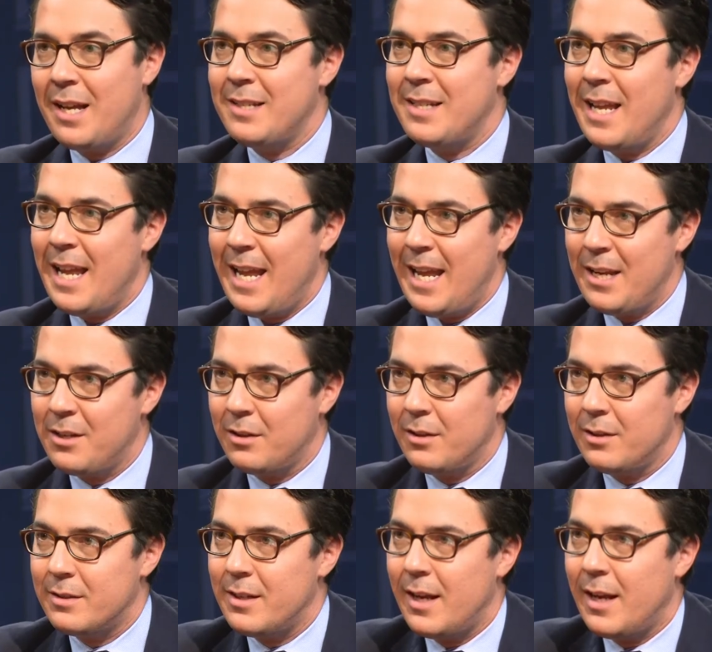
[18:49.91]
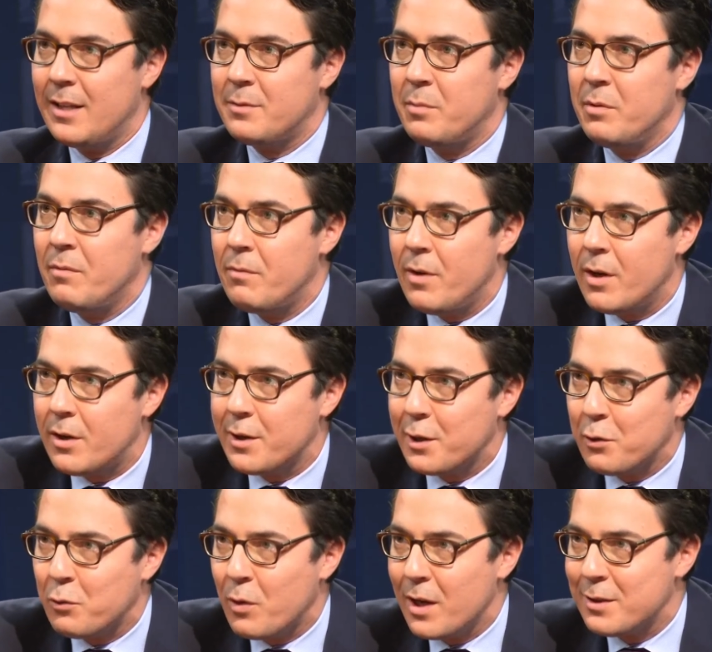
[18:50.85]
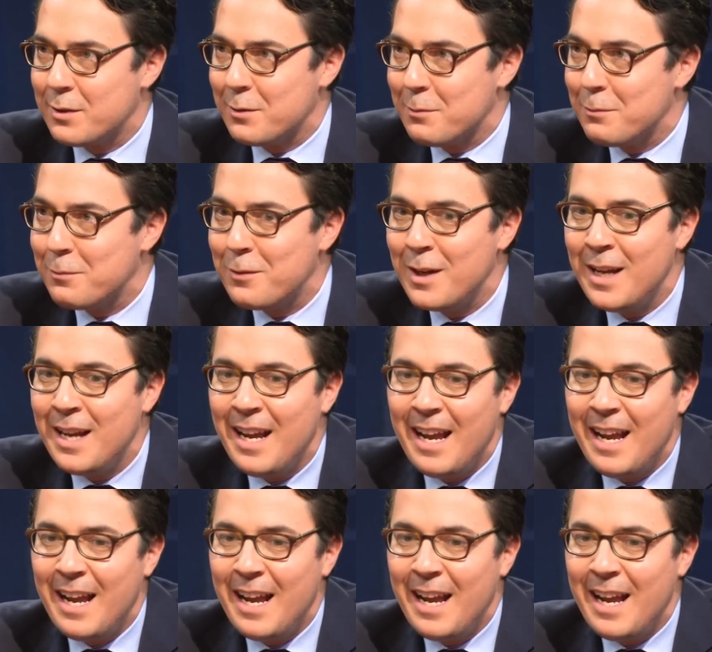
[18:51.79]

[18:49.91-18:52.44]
had to handle it has been very aggressive,